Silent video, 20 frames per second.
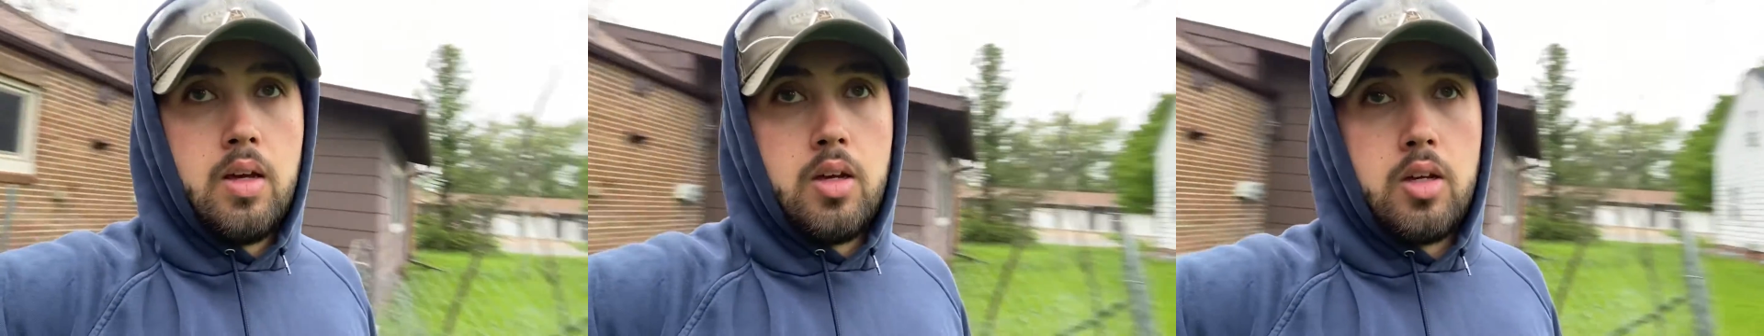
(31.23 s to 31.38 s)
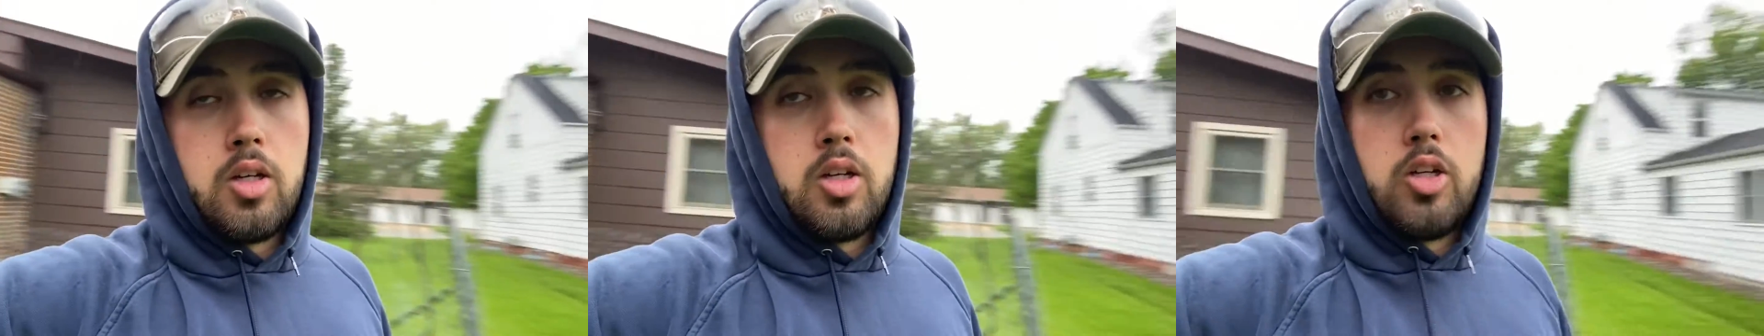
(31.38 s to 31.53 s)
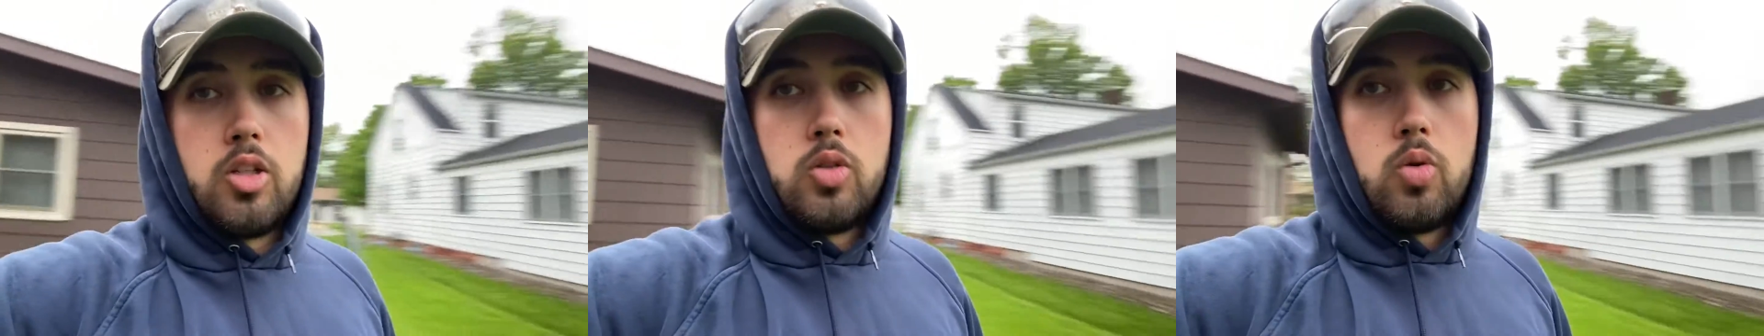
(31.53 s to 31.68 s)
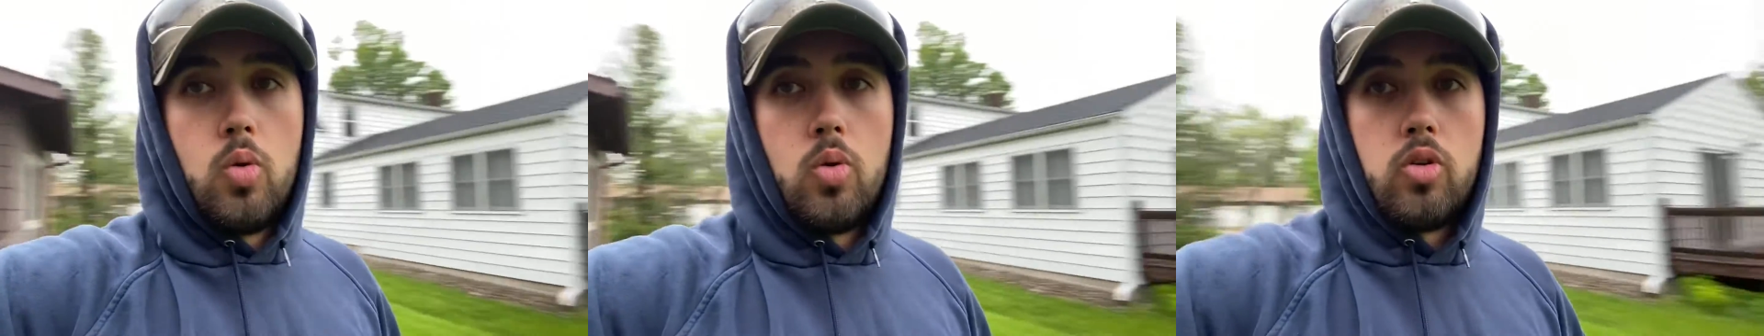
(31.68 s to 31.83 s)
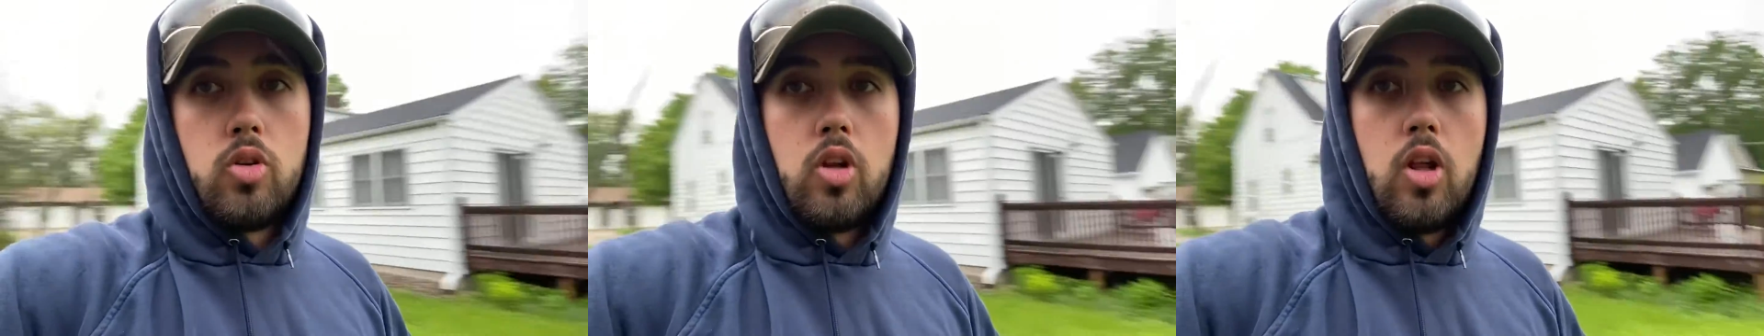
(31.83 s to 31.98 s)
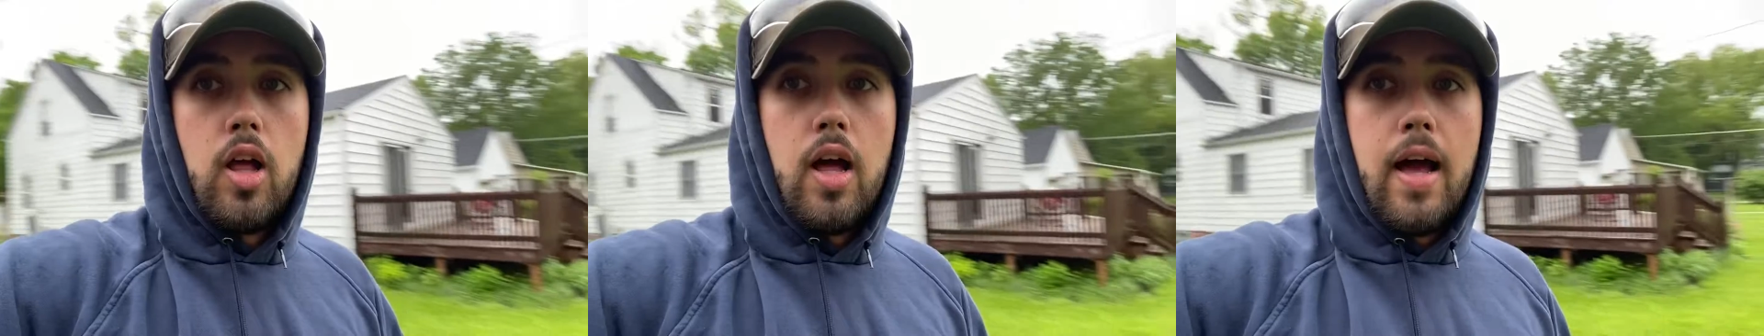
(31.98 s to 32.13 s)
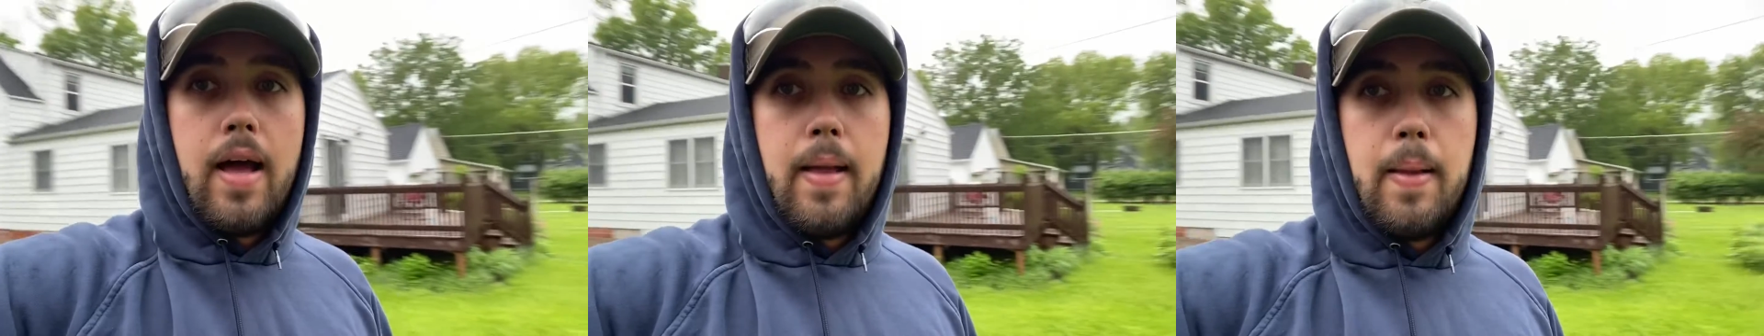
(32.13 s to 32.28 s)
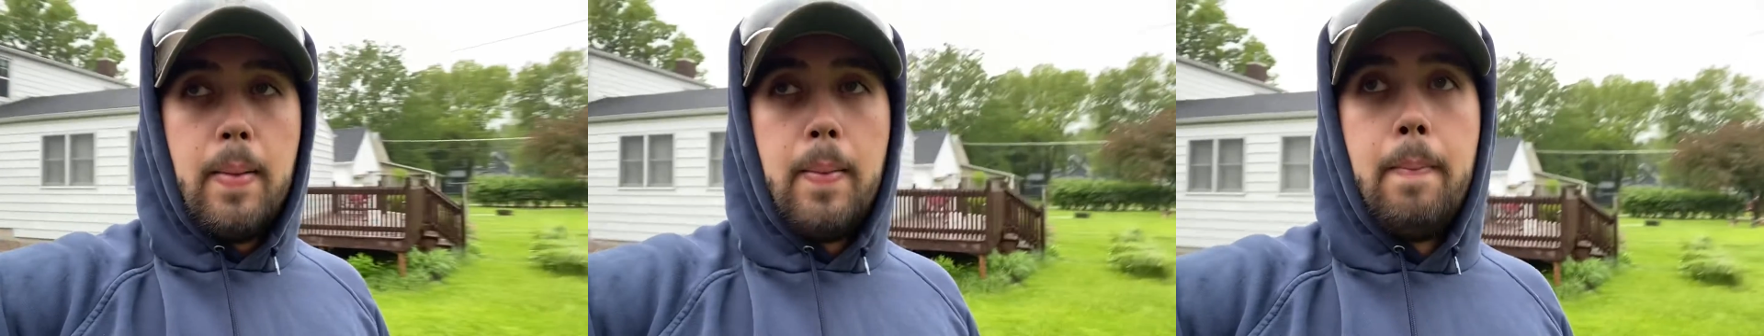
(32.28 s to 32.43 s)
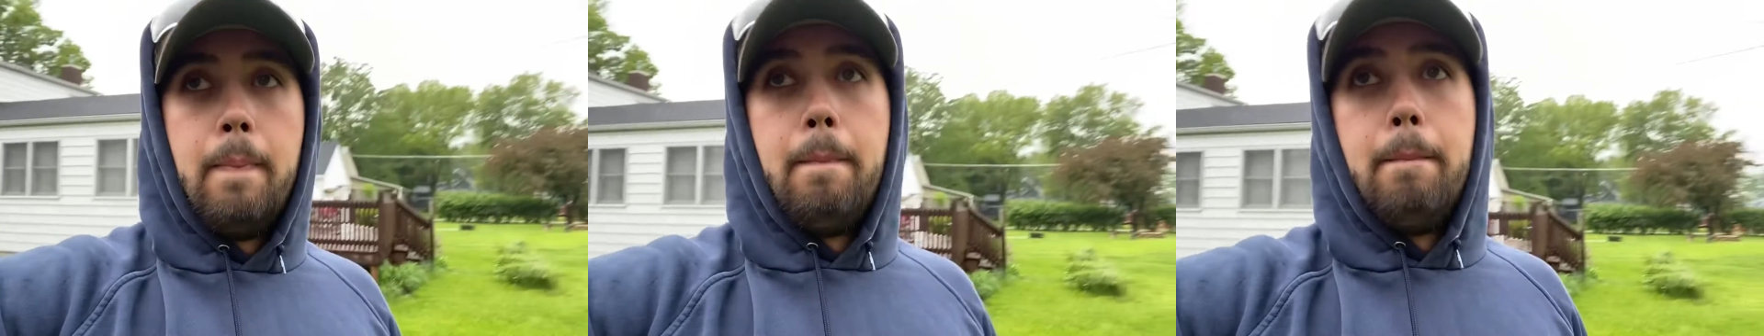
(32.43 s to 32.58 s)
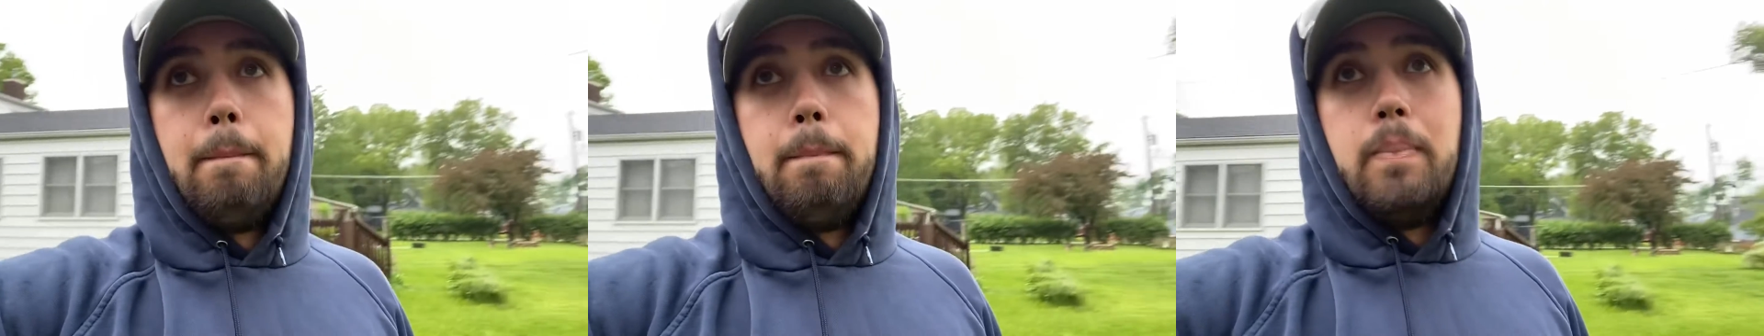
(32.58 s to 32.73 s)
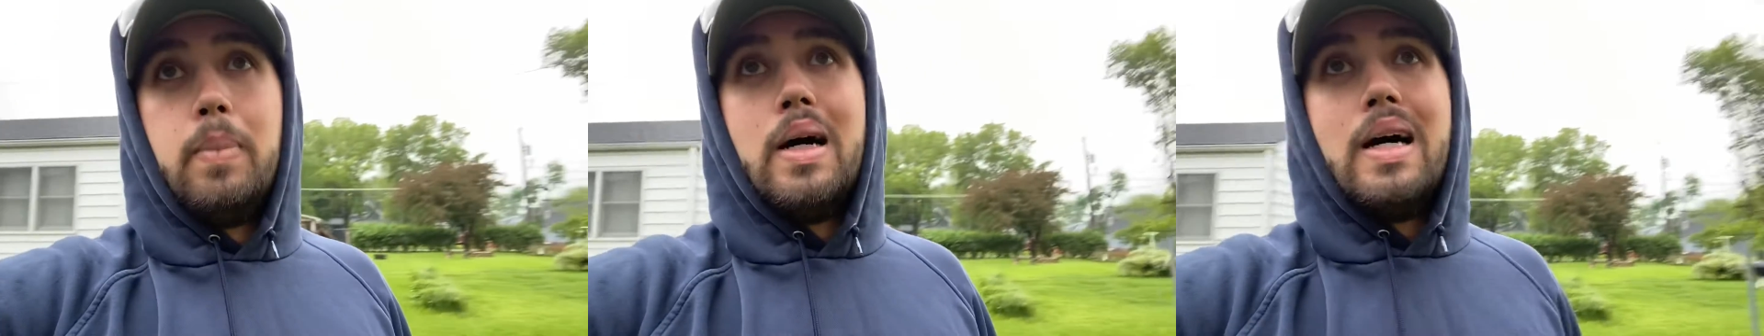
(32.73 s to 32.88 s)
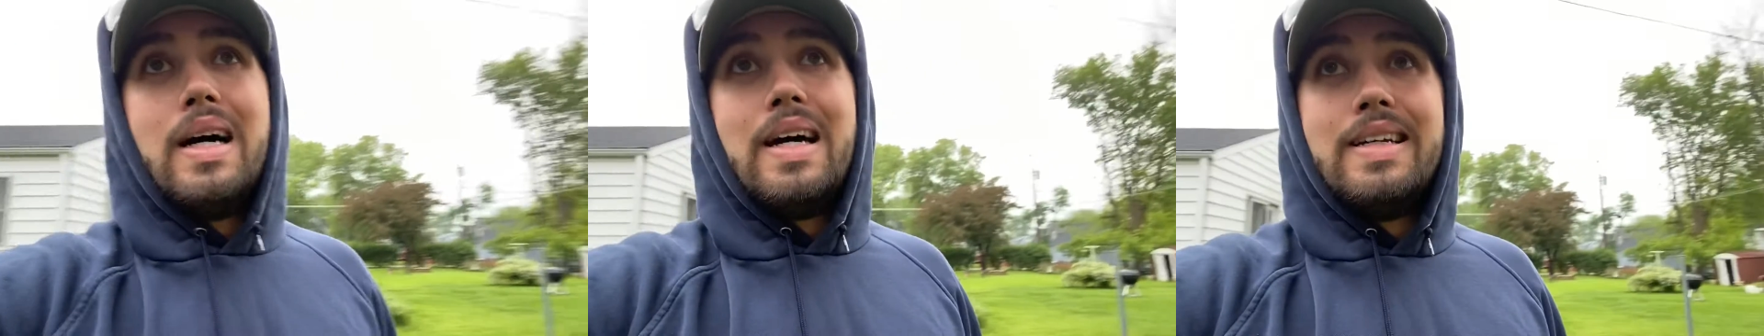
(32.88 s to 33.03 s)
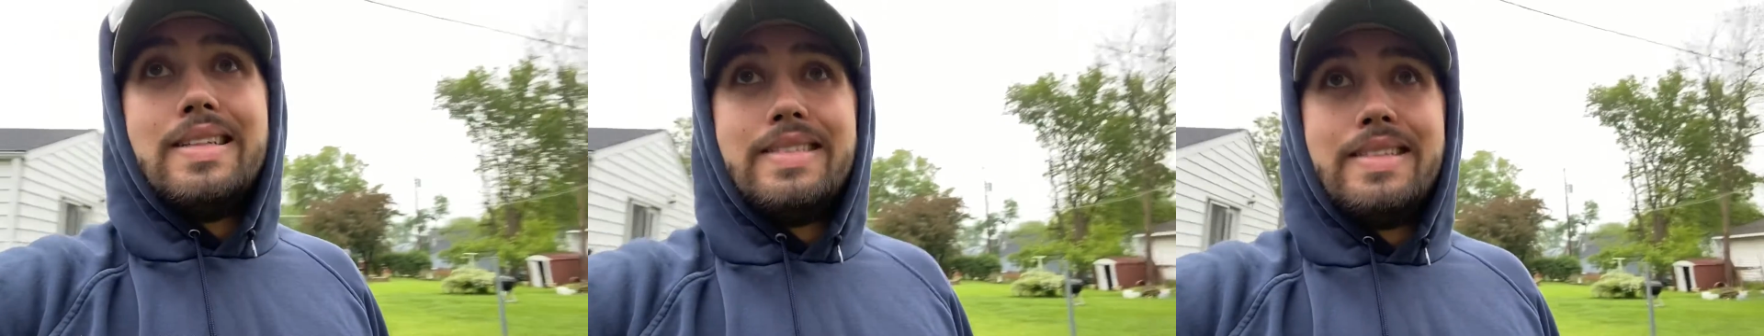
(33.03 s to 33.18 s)
good corner lot,
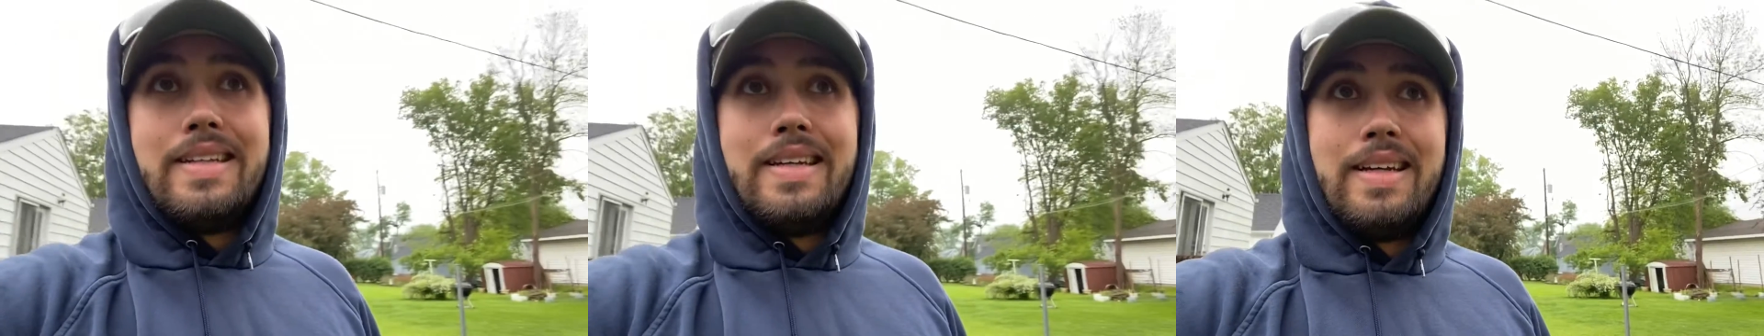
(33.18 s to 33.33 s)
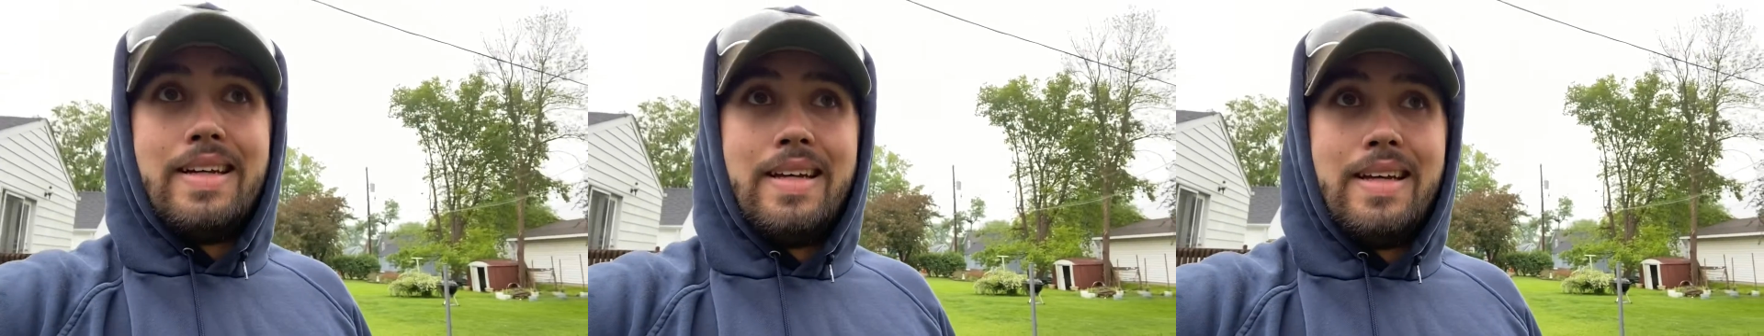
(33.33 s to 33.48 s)
but